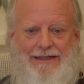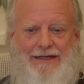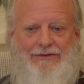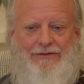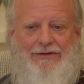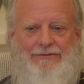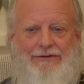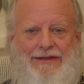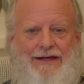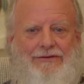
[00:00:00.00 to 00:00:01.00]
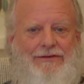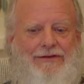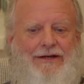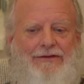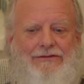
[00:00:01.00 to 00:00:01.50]
And those 100,000
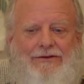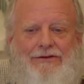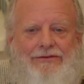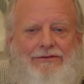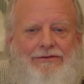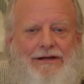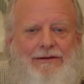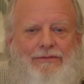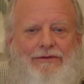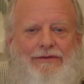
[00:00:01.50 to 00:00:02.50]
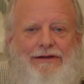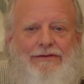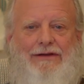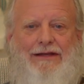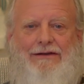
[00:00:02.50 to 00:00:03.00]
thoughts are all streams of
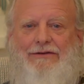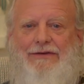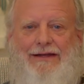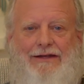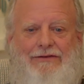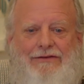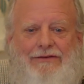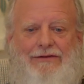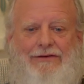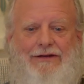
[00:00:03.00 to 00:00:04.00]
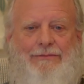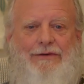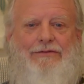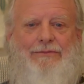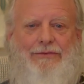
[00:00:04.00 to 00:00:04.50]
energy and intelligence that are
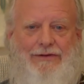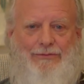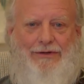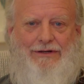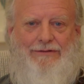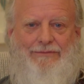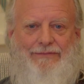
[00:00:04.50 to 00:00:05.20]
coming from somewhere.